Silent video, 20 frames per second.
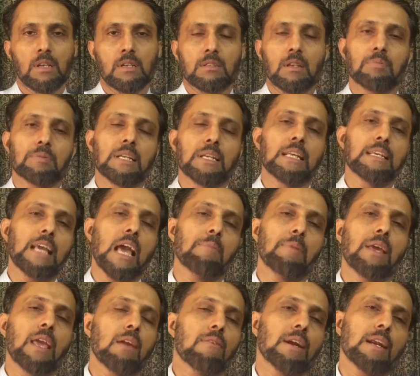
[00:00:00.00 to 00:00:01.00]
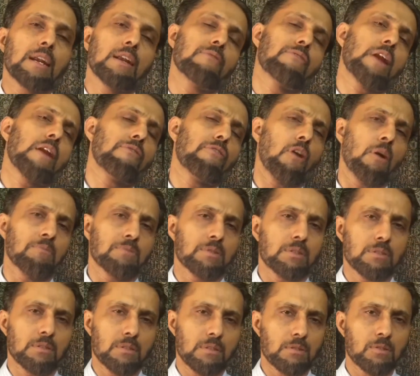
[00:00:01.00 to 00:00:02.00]
Subsidies can be given in different
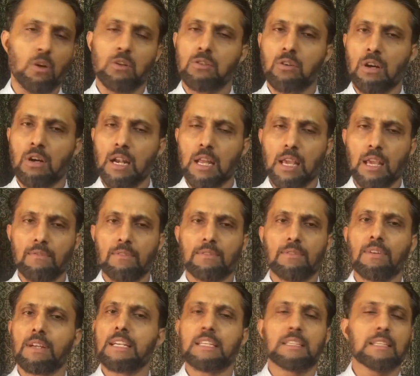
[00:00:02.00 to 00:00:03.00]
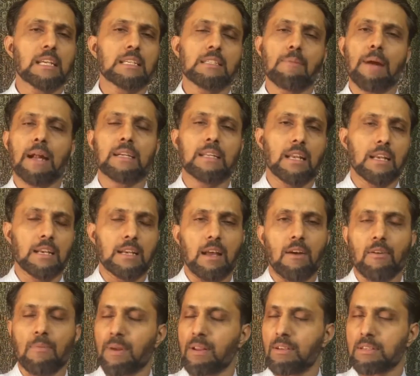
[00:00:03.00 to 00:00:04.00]
forms. Not only, we discussed the matter in
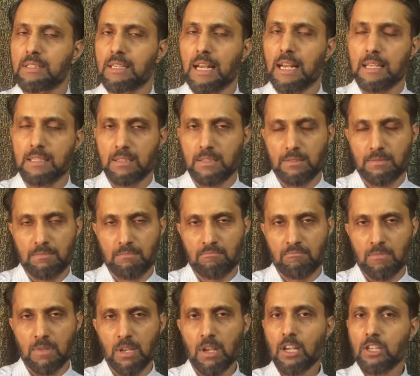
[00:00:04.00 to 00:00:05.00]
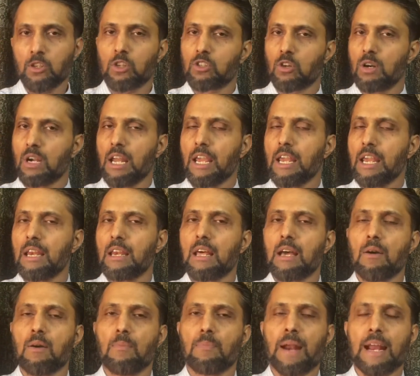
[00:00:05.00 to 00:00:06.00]
our previous class, not only in
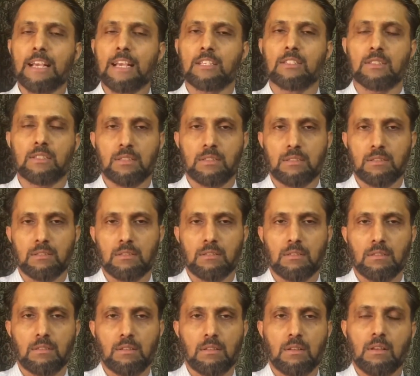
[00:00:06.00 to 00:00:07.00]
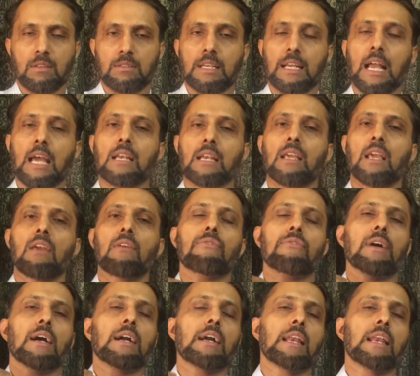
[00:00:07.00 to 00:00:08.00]
the price, they can
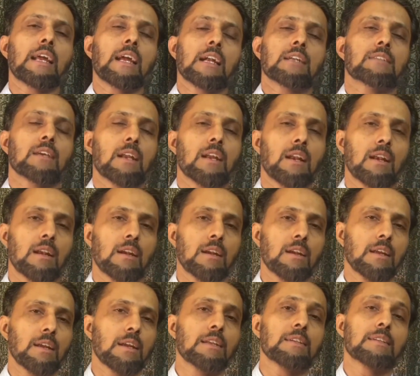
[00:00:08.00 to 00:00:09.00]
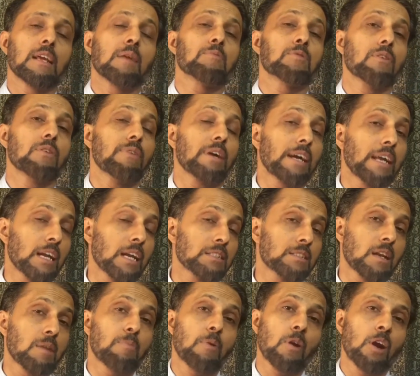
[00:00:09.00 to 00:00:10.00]
give agricultural, in terms of
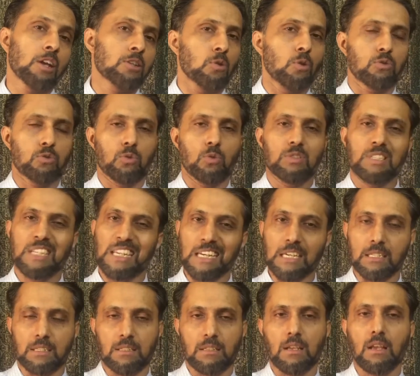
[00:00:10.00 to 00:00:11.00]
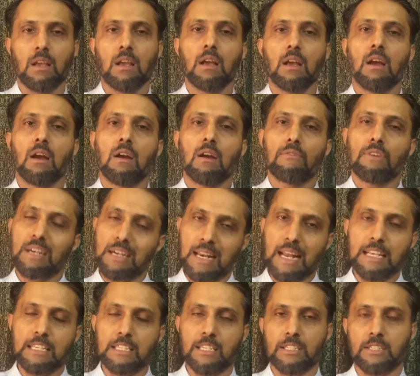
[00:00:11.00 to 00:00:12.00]
agricultural products also, seeds,
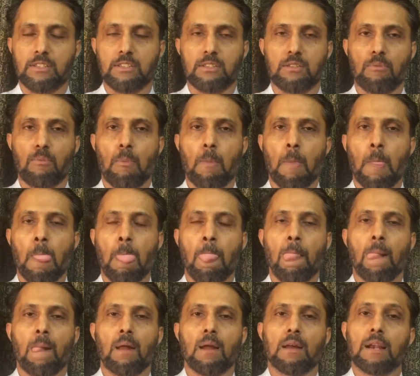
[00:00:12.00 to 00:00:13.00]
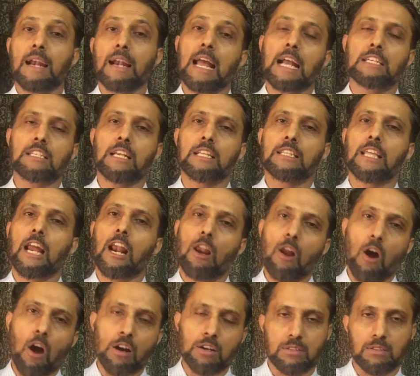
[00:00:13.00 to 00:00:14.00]
fertilizers, reduction in their
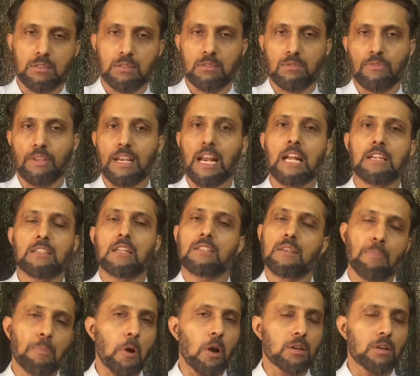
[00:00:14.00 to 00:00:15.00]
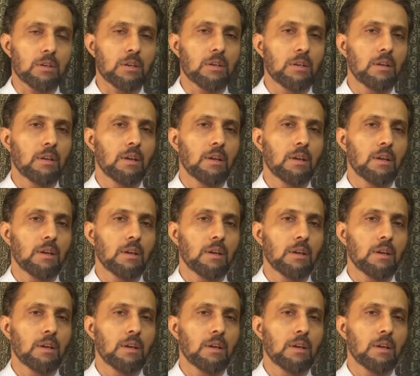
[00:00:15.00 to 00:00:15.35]
loans, financial support,